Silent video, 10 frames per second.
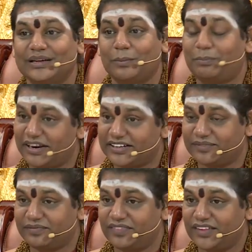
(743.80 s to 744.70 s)
But
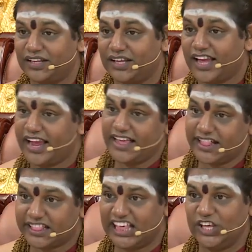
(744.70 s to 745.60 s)

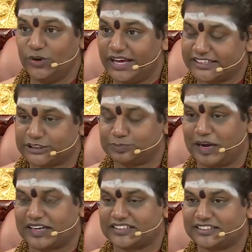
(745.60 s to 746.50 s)
anything you
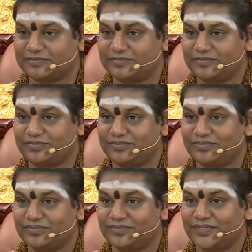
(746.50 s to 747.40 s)
expect
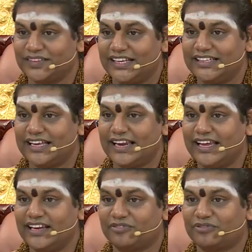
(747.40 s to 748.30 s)
in the
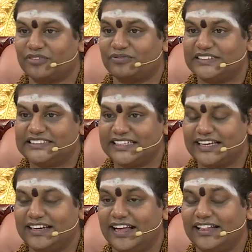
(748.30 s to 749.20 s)
line of
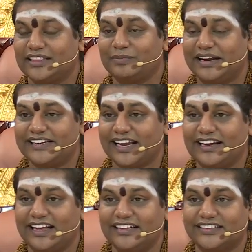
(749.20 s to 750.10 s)
physical health, mental
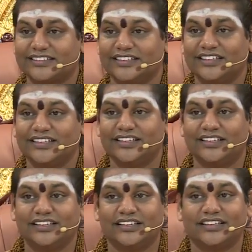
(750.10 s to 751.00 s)
health,
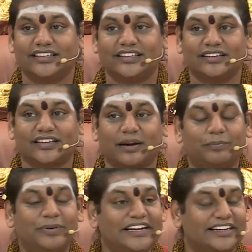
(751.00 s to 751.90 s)

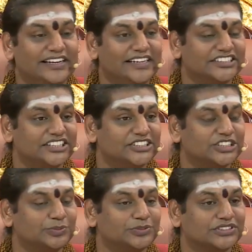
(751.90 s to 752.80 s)
complete
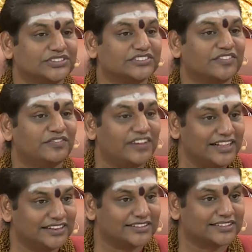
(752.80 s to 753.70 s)
relationships,
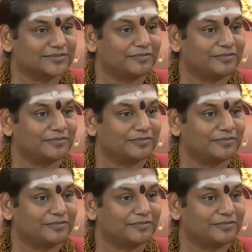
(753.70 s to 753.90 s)
wealth,